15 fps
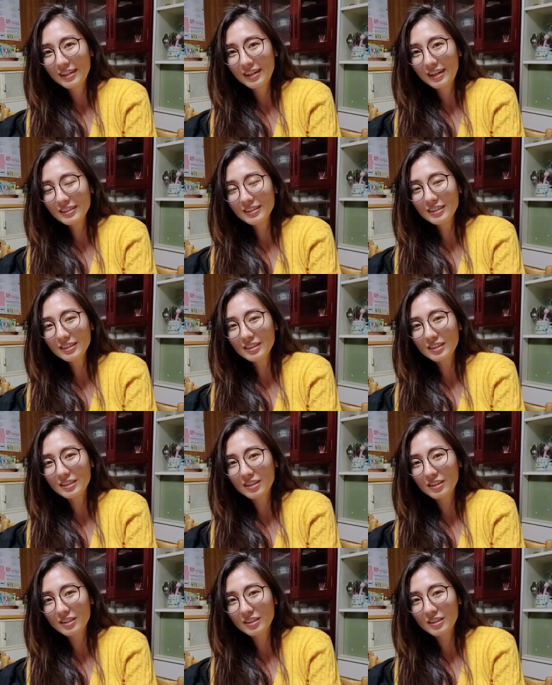How does this
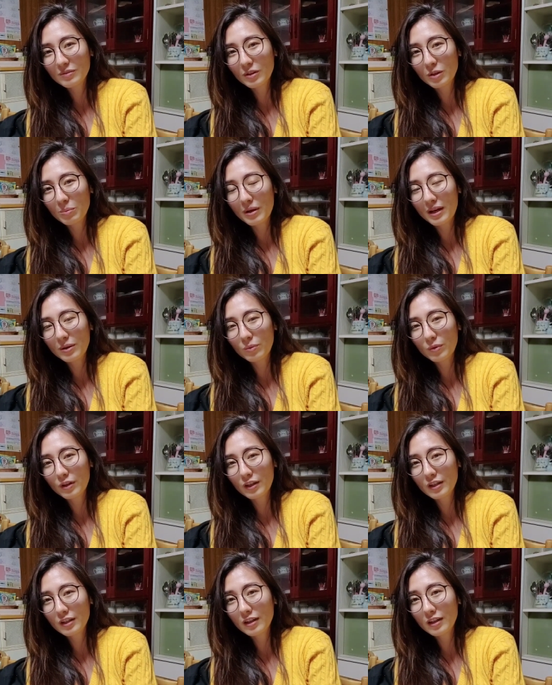custom command work?